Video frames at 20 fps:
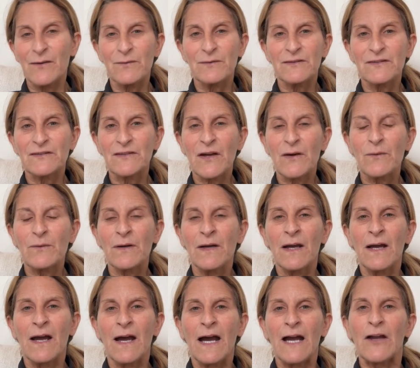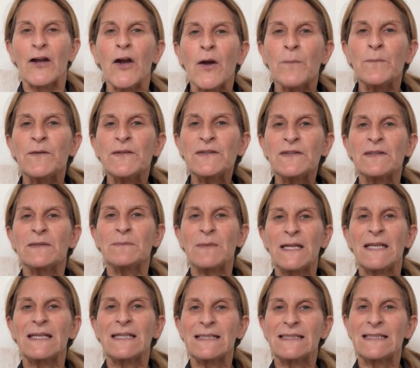So I hope this is
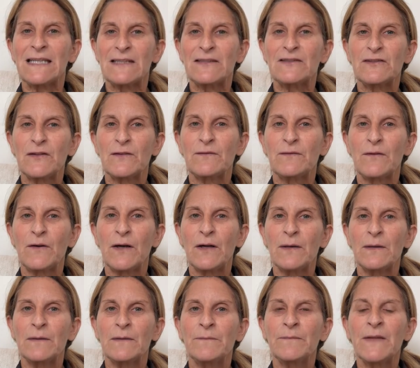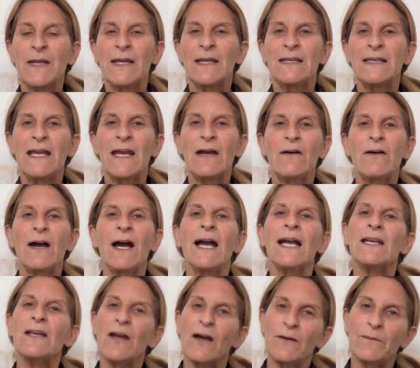making sense so far. Now, I
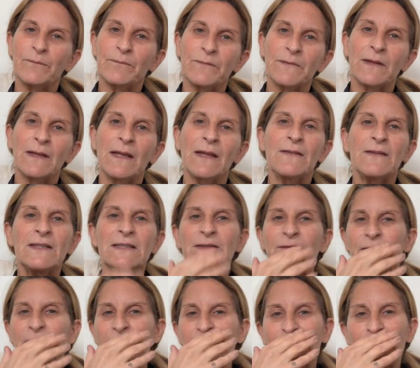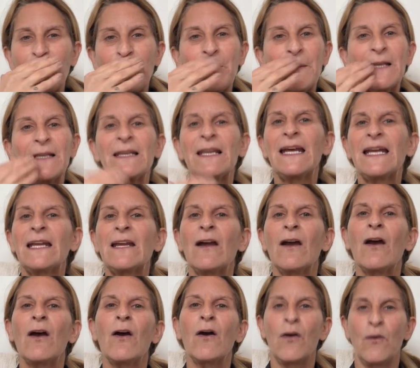know this feels a bit like
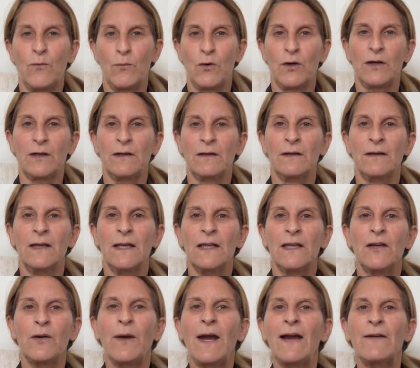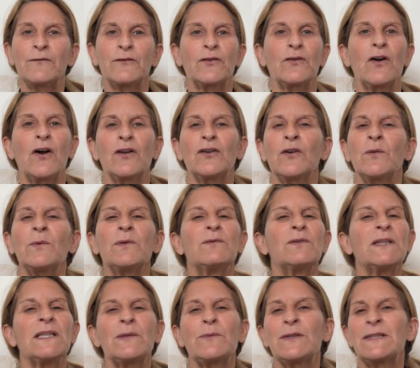homework. After all, no one
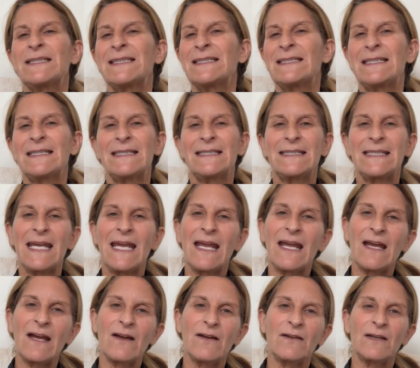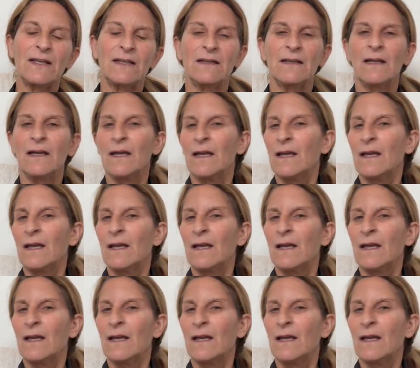really wants to sit down and